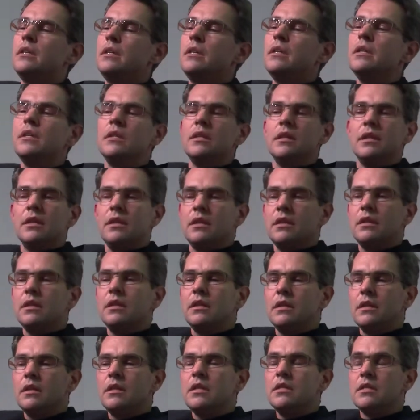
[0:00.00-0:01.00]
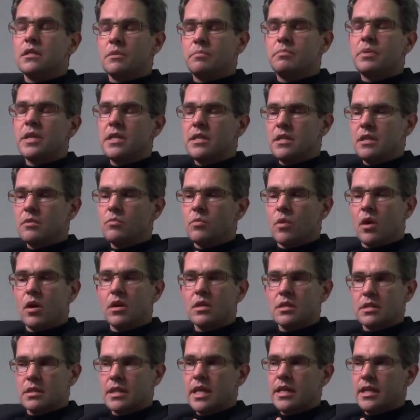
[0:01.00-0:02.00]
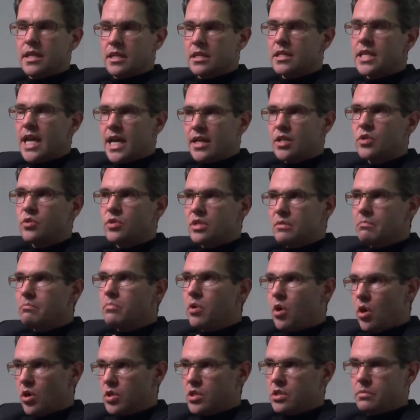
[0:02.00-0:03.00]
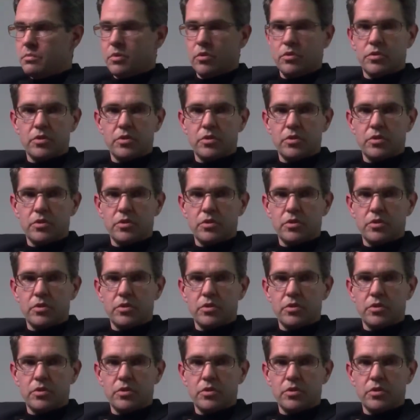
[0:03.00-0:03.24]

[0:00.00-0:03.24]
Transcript: he, his opinion was that it's actually impossible